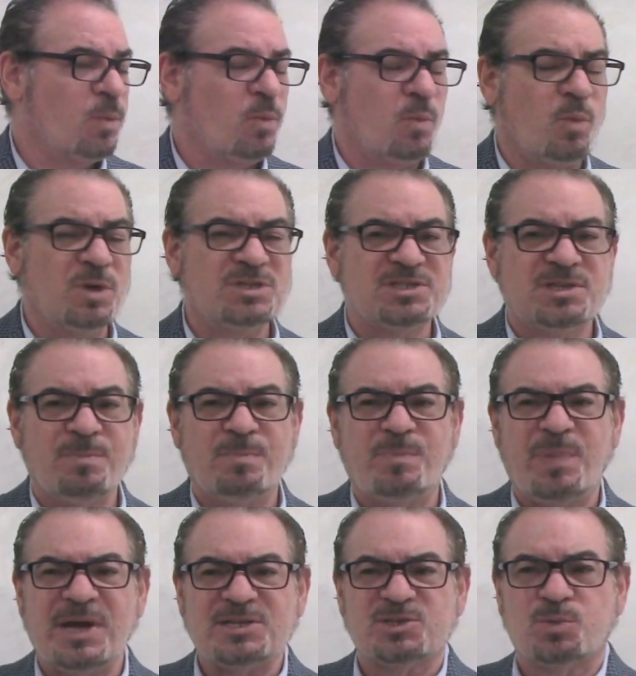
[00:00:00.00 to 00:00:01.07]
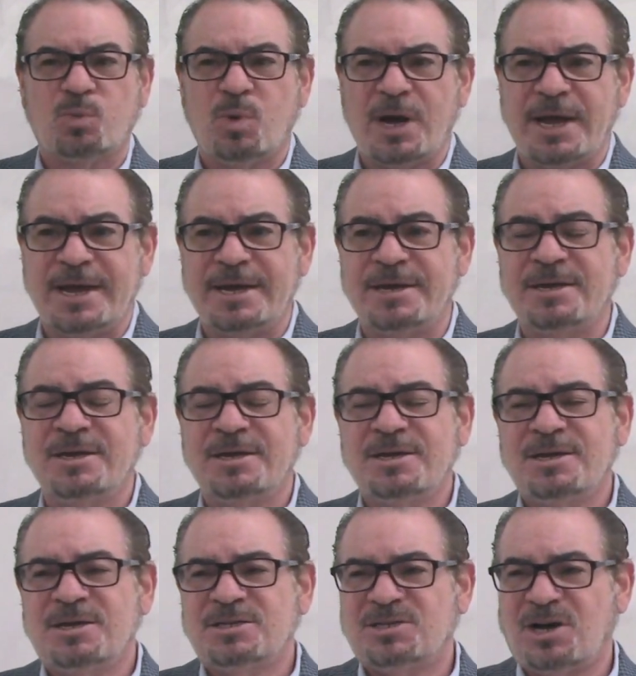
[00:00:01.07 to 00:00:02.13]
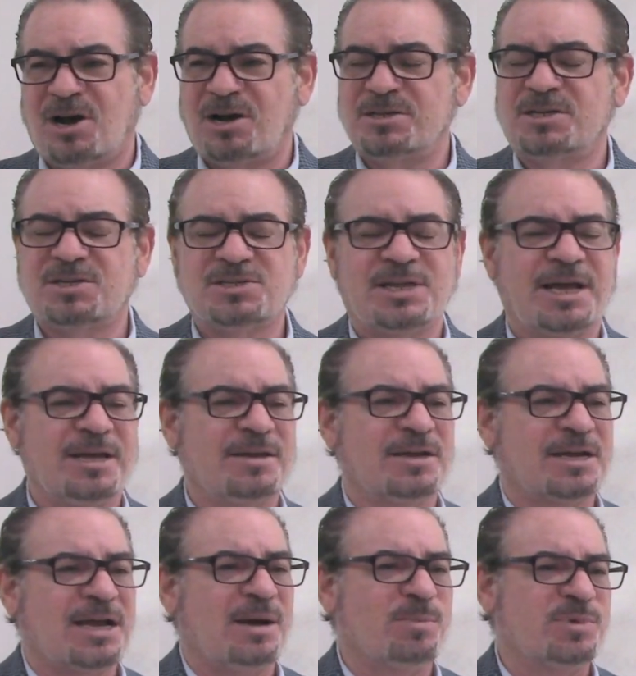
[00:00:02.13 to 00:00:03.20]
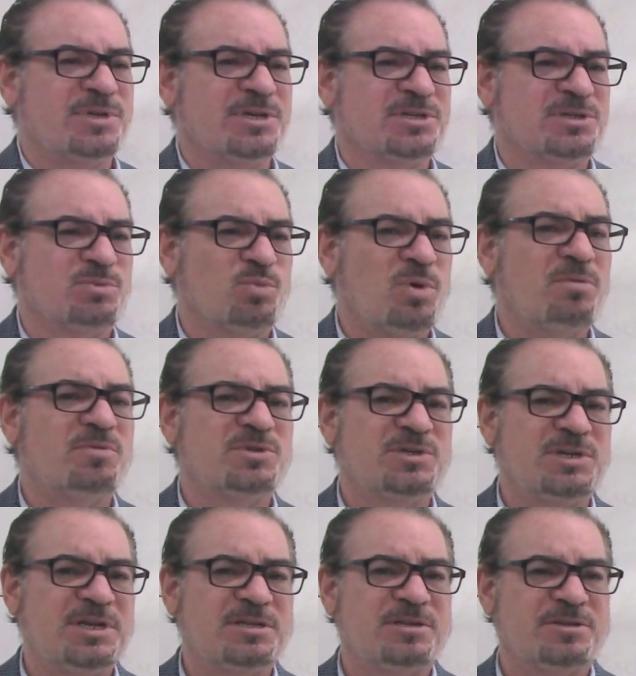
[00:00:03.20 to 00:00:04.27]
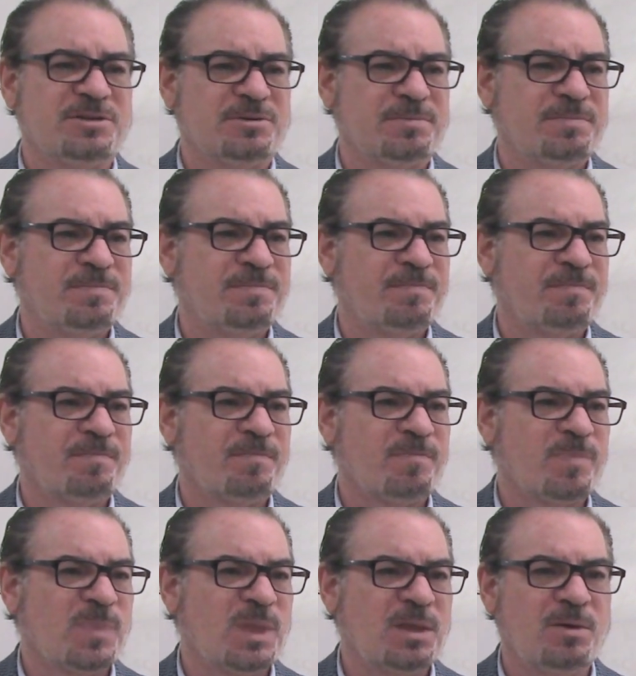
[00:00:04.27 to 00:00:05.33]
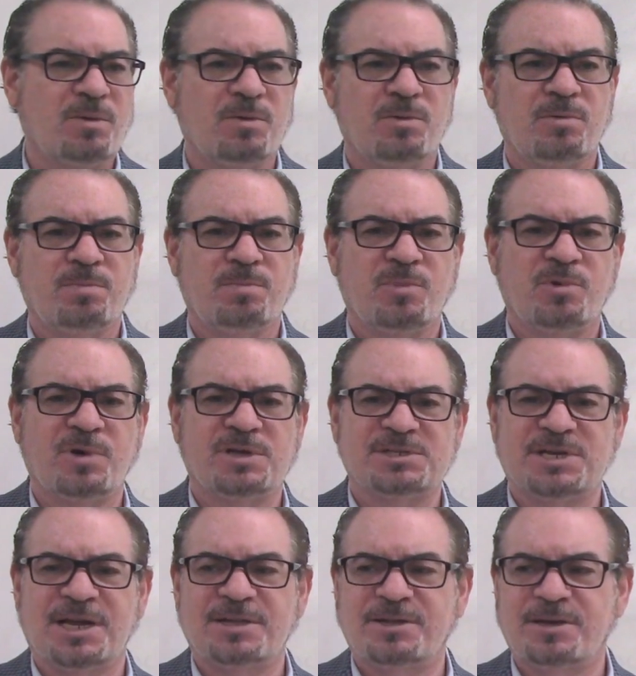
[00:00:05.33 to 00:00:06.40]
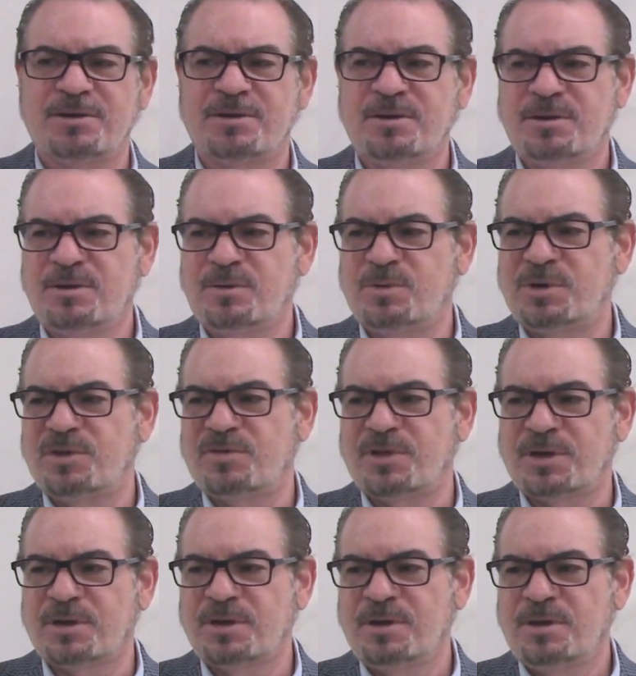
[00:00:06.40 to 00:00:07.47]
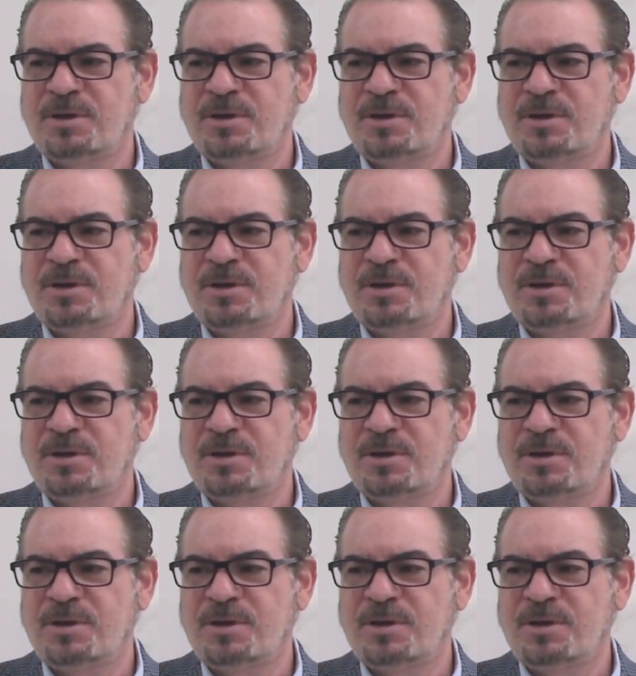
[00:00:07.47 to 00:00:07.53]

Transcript: What's the best way to understand the competition? What would you need to do? Who has an idea? What do you think?